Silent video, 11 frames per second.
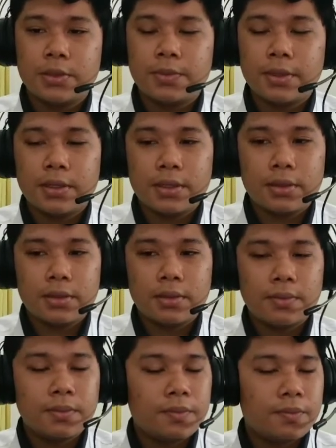
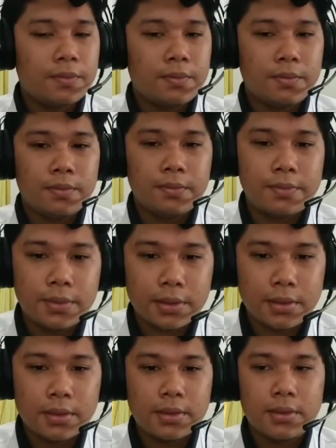That is the
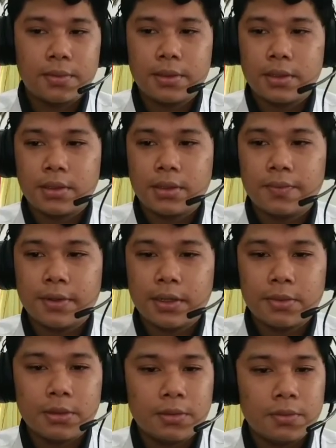dependent
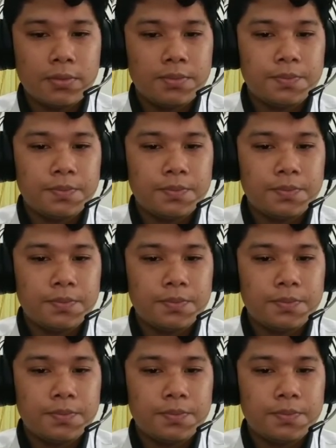variable.